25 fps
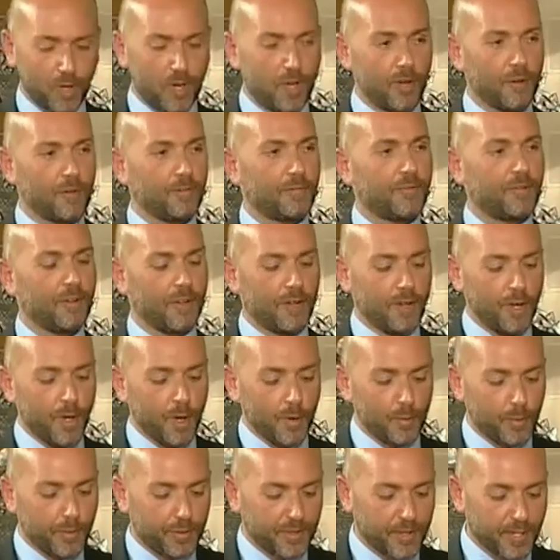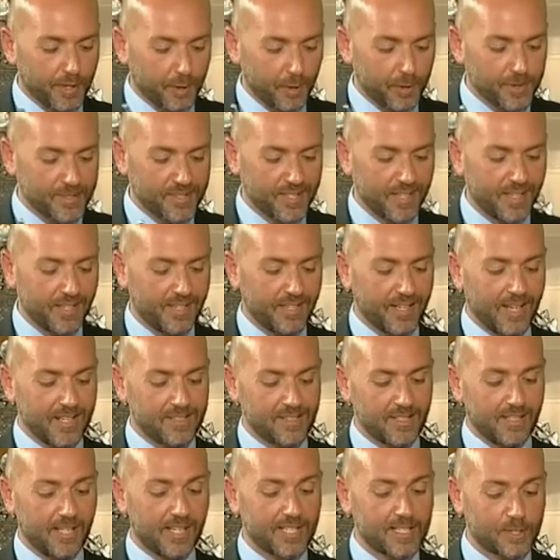love with King Hussein
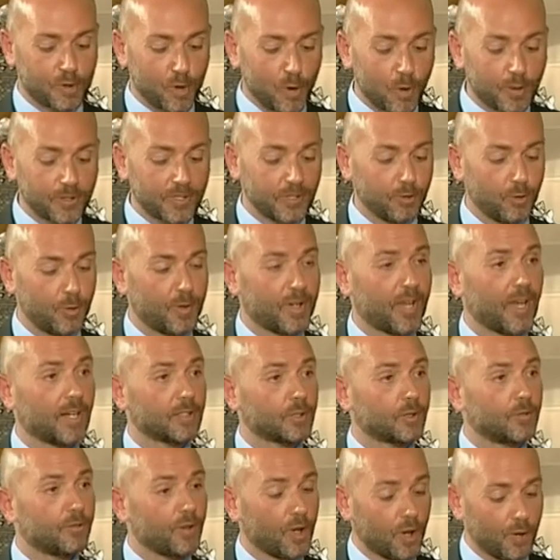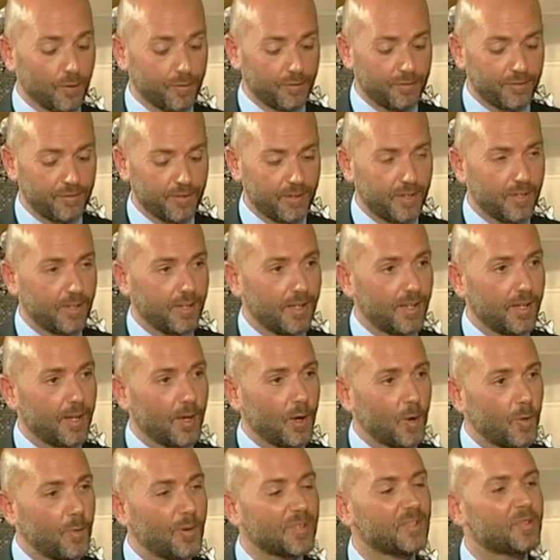as an extraordinary kind of love.
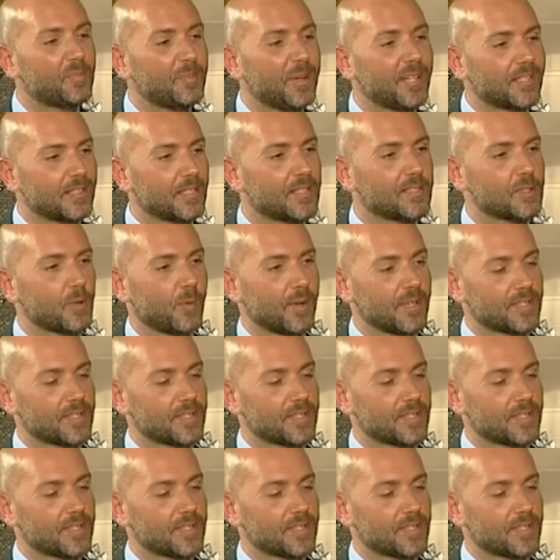What made it so